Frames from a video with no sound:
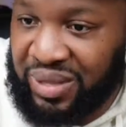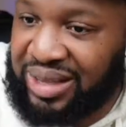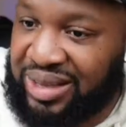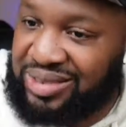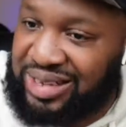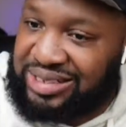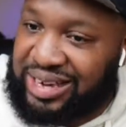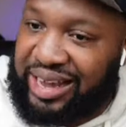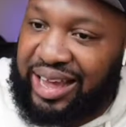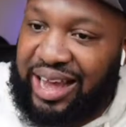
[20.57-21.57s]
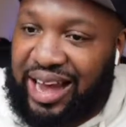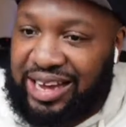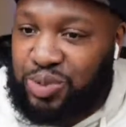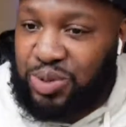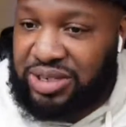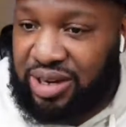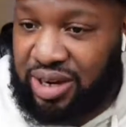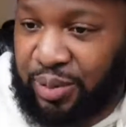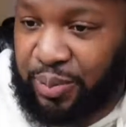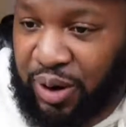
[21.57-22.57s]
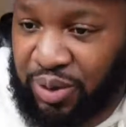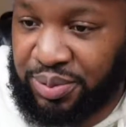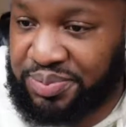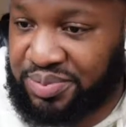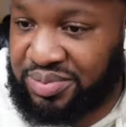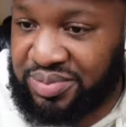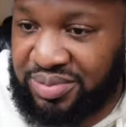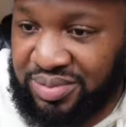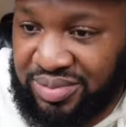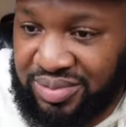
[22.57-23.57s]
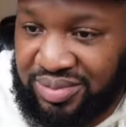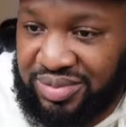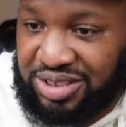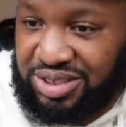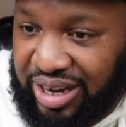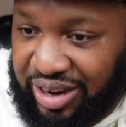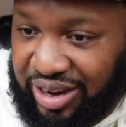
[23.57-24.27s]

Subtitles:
DJ Chaos, what's good, bro? The chef.